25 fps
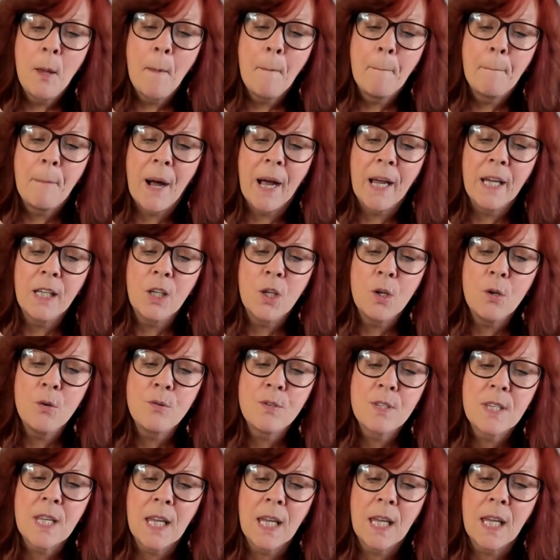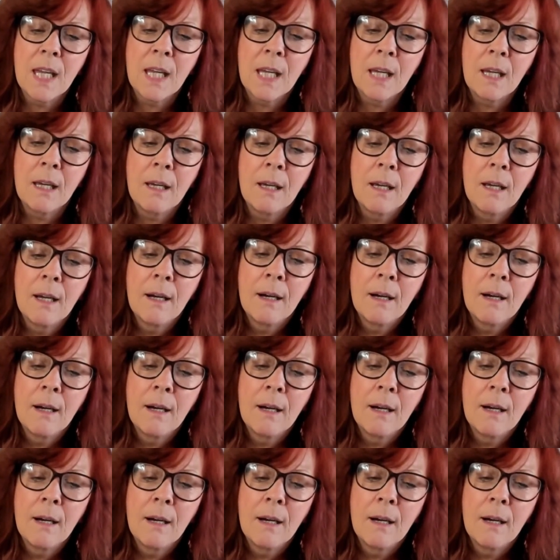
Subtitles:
by using